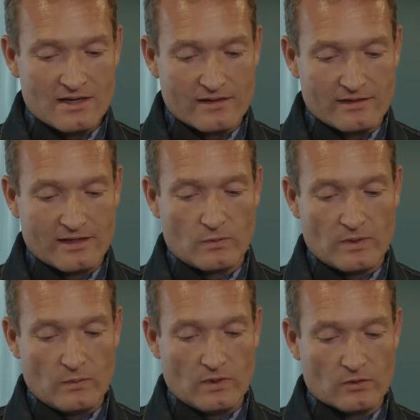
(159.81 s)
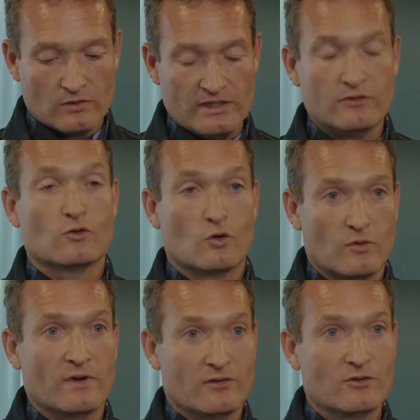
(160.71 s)
I think we will need to
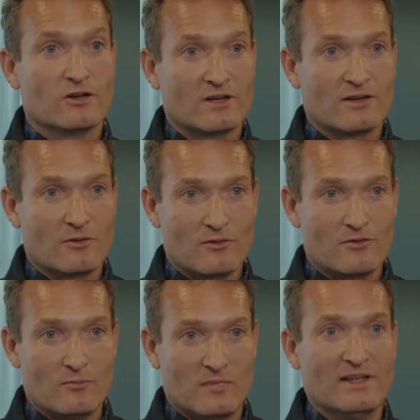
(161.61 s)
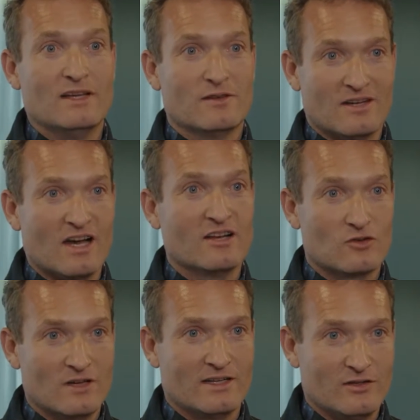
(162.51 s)
cooperate together. I don't believe in an
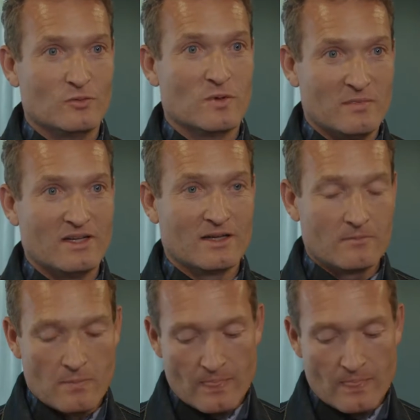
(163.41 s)
isolated human being.